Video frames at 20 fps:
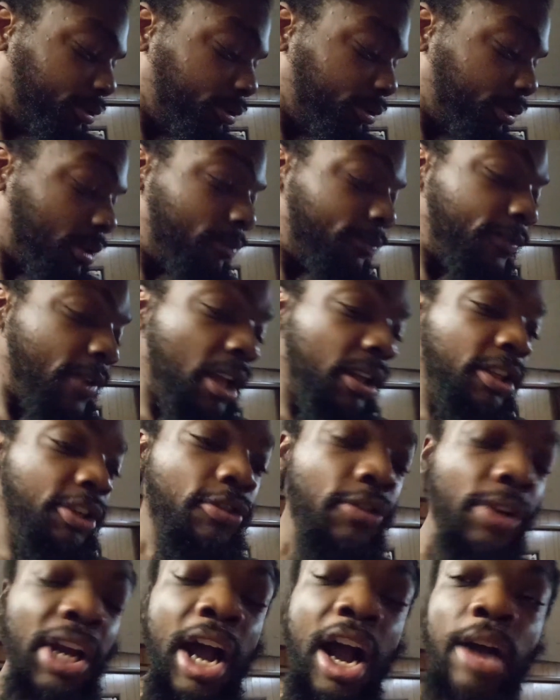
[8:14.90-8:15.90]
I'm finally
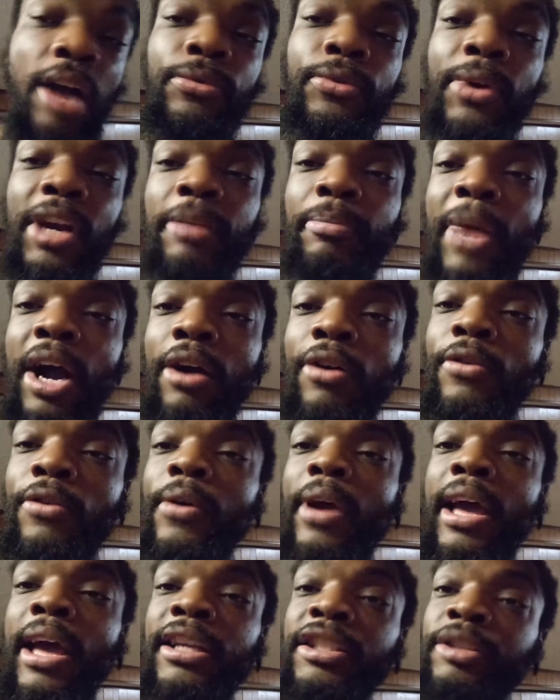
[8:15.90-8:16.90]
going to upgrade my old
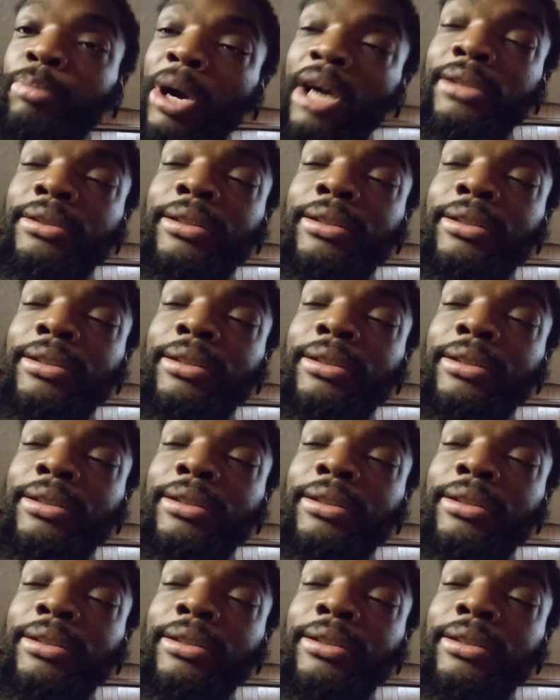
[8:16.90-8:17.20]
Xbox